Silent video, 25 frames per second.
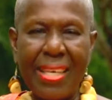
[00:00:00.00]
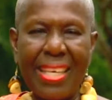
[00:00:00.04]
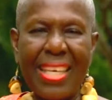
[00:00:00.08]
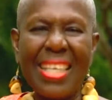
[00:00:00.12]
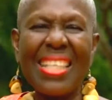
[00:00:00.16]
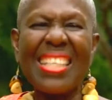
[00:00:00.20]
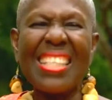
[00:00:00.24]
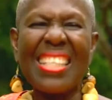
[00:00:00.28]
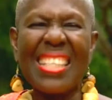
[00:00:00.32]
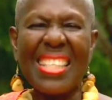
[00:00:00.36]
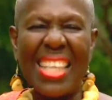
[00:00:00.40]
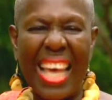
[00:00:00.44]

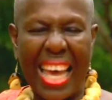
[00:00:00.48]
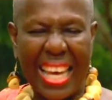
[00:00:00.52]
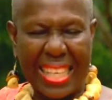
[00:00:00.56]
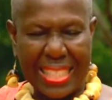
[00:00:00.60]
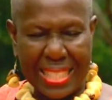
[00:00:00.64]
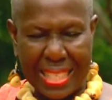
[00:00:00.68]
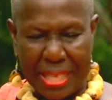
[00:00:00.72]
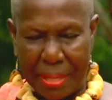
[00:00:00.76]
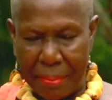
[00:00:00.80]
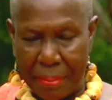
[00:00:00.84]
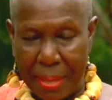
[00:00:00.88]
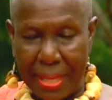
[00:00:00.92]

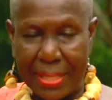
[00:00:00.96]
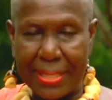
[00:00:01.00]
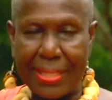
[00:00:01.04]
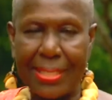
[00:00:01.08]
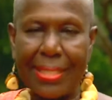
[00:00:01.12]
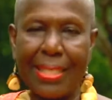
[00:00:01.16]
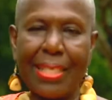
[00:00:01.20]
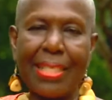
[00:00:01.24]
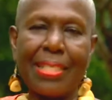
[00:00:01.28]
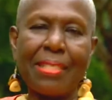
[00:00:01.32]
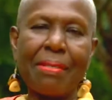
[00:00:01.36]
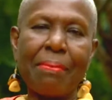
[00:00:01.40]
insight and
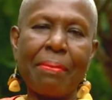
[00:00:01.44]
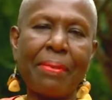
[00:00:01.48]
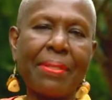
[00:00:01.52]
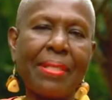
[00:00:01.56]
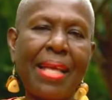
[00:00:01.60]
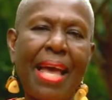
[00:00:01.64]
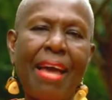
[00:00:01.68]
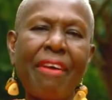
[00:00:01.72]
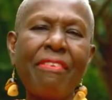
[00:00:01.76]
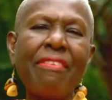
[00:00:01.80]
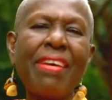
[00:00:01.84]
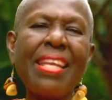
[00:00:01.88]
imagination.
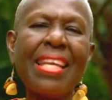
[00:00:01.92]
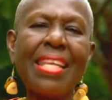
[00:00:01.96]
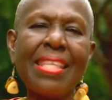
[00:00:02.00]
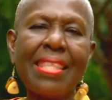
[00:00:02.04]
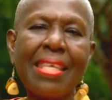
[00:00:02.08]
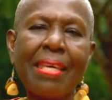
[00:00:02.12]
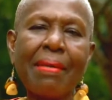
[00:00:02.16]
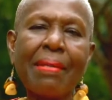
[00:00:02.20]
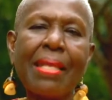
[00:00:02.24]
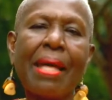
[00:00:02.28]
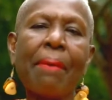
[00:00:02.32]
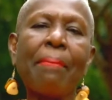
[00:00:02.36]
But I really
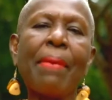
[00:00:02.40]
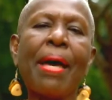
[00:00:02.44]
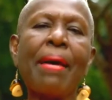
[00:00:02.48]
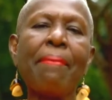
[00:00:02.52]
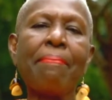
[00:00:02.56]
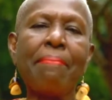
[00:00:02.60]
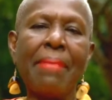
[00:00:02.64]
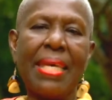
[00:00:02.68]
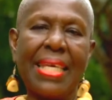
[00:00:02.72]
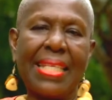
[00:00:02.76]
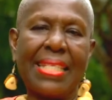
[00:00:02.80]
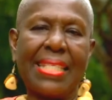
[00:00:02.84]
think that my
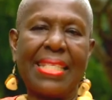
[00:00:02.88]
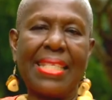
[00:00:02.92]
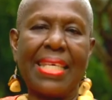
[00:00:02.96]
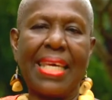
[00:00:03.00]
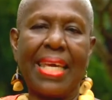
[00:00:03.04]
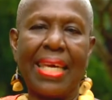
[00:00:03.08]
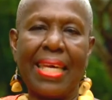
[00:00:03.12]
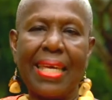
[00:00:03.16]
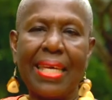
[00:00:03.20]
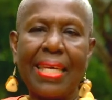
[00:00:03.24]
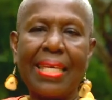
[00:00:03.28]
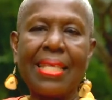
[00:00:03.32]

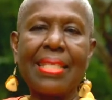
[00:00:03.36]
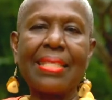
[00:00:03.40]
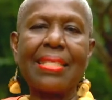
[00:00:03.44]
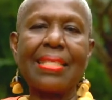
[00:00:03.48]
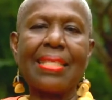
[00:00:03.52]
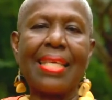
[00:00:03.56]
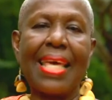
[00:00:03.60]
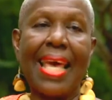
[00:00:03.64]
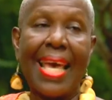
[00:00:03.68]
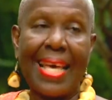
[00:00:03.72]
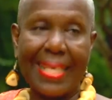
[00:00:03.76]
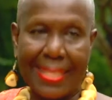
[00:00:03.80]
métier is
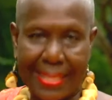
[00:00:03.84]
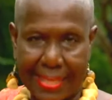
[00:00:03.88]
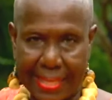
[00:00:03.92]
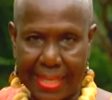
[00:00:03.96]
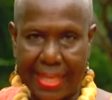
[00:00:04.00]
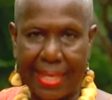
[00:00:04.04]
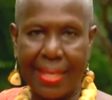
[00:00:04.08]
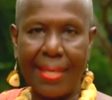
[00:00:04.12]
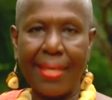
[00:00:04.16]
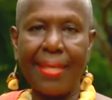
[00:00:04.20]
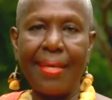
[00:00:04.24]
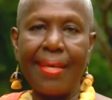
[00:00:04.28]
the
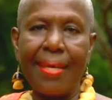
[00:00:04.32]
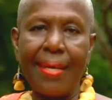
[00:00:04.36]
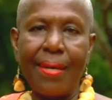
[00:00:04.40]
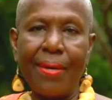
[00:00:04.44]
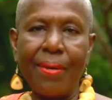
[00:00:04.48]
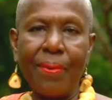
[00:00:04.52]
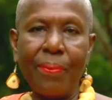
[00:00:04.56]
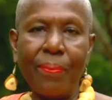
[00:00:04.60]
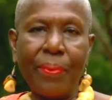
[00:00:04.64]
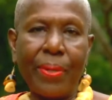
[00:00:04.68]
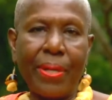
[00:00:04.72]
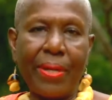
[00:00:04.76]
essay,
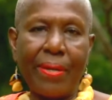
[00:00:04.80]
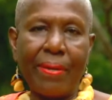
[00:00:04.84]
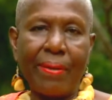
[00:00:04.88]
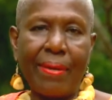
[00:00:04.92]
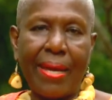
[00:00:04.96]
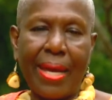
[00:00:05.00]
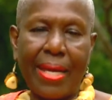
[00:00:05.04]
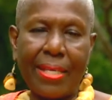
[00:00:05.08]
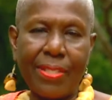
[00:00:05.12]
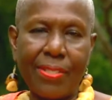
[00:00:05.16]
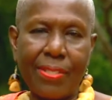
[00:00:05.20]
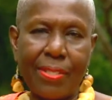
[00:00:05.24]
where
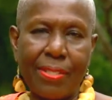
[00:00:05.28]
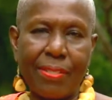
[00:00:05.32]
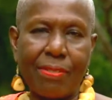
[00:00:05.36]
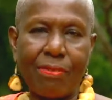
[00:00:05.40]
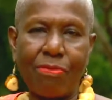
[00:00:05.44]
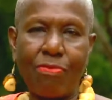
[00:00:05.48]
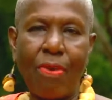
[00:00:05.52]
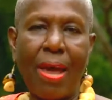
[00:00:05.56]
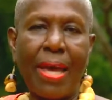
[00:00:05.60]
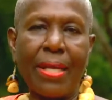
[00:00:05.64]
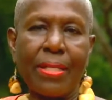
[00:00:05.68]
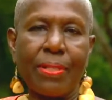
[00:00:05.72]
I
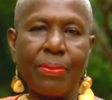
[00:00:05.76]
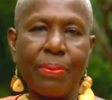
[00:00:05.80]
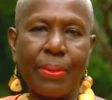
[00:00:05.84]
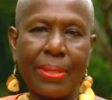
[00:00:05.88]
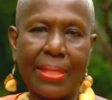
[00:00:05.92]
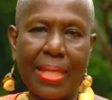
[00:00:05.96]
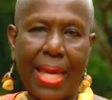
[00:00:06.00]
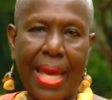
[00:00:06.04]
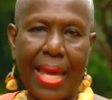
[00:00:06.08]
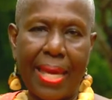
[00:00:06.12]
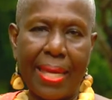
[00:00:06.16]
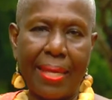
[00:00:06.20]
just write
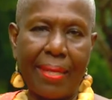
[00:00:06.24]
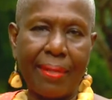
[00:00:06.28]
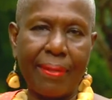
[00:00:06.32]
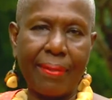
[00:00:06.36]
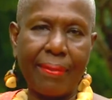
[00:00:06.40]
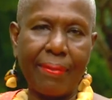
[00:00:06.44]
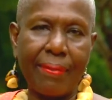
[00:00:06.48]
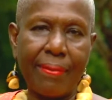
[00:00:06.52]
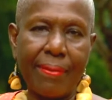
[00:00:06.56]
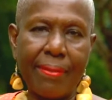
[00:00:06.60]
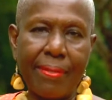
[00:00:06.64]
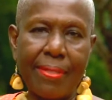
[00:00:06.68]
what I
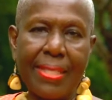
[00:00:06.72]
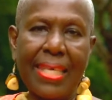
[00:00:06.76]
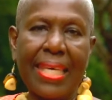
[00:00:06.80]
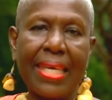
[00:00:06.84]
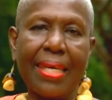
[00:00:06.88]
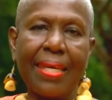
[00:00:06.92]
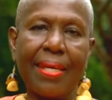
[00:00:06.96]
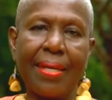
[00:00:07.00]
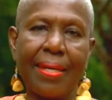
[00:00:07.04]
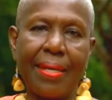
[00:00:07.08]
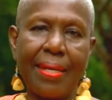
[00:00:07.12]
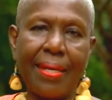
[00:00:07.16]
think.